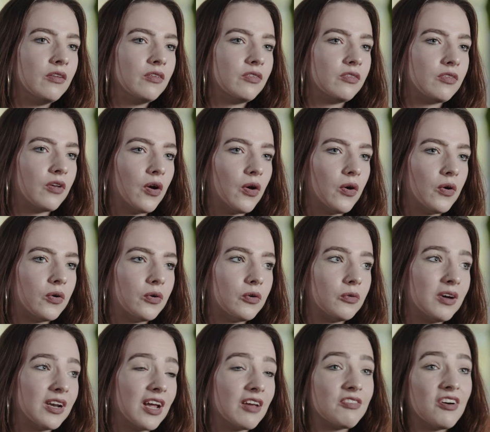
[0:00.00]

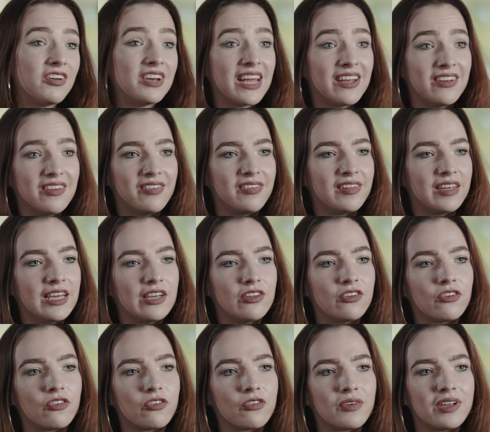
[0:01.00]
So when I found AUC, it
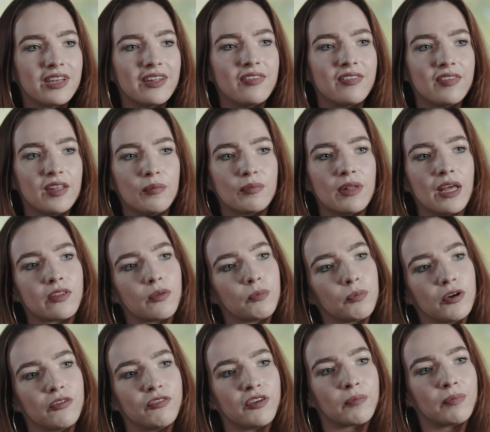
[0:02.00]
just really seemed like the
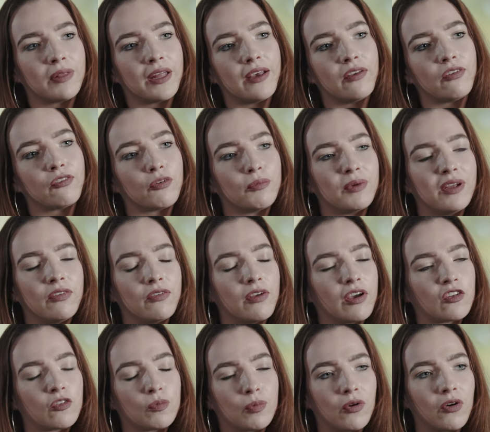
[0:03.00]
perfect place for me to
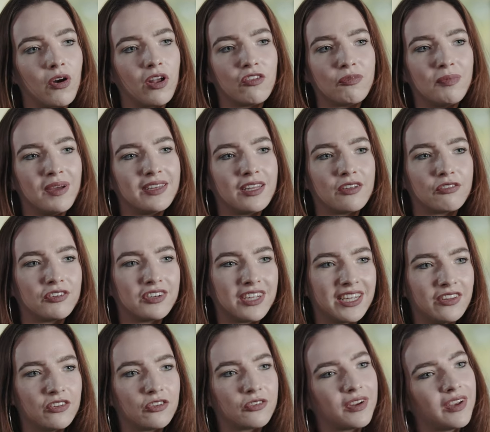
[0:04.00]
explore all of my different
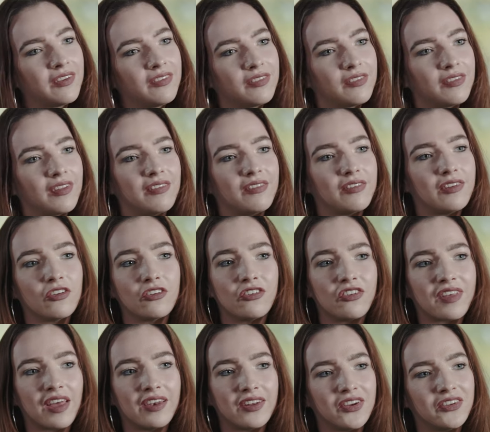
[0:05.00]
interests and still
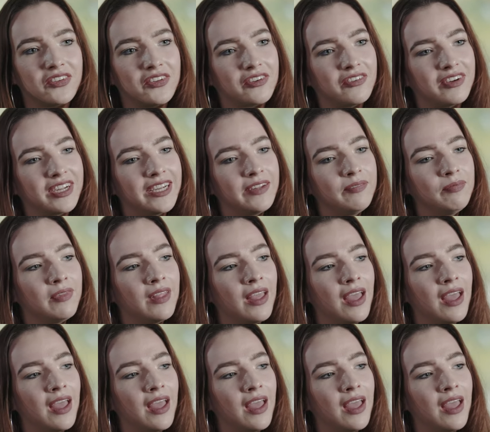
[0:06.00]
just get a good degree.